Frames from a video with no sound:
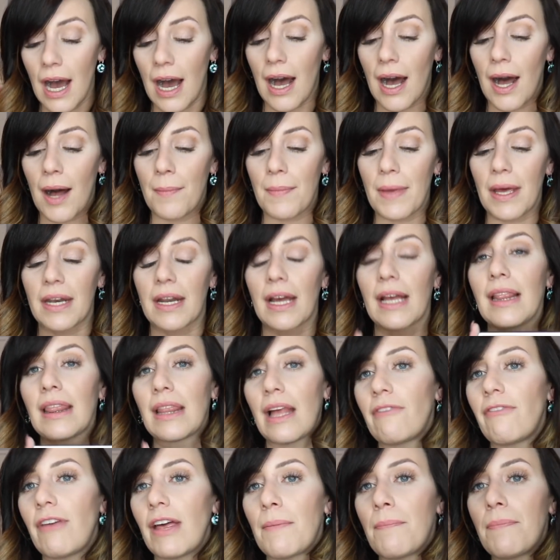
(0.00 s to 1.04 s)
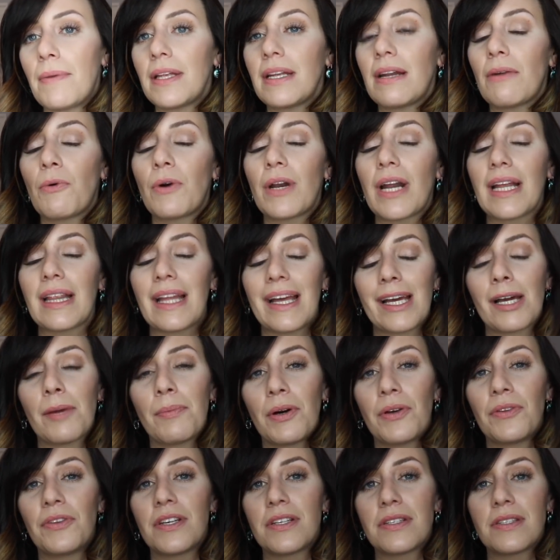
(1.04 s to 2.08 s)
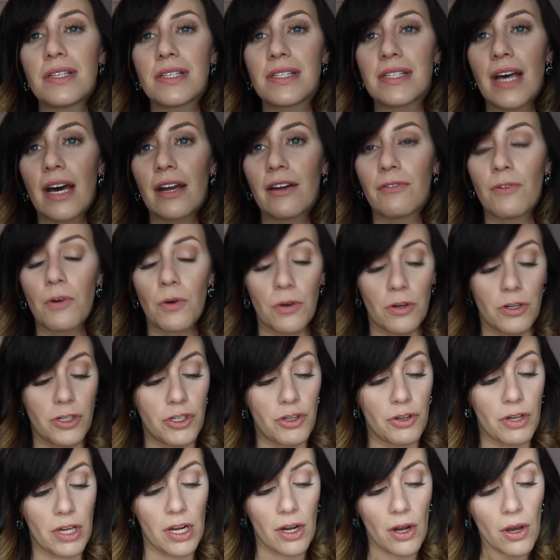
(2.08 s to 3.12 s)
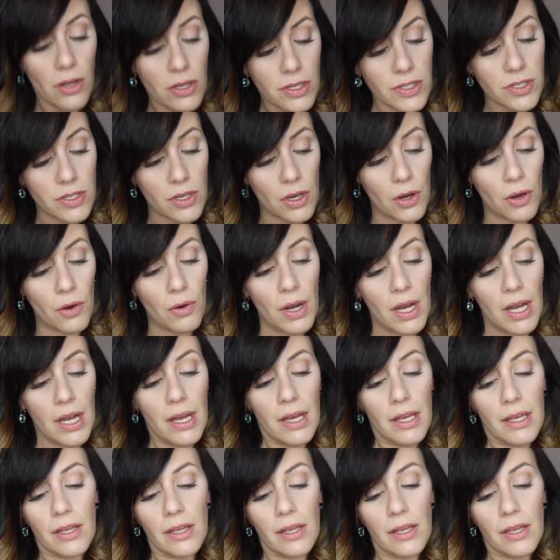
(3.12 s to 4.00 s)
and I love it. But what I like about this is that, of course, you can also,